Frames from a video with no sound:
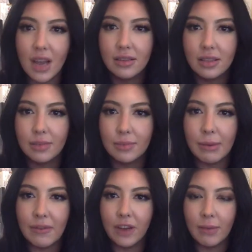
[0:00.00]
just put
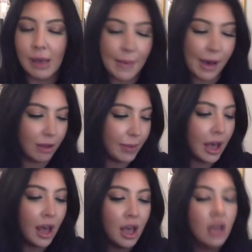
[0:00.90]
my foot in my mouth.
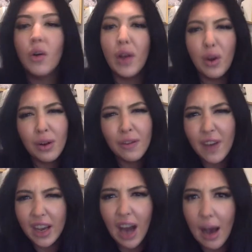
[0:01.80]
But no, I don't want to
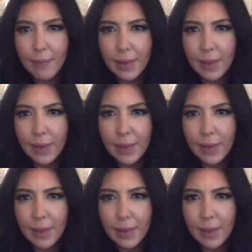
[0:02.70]
fuck it up.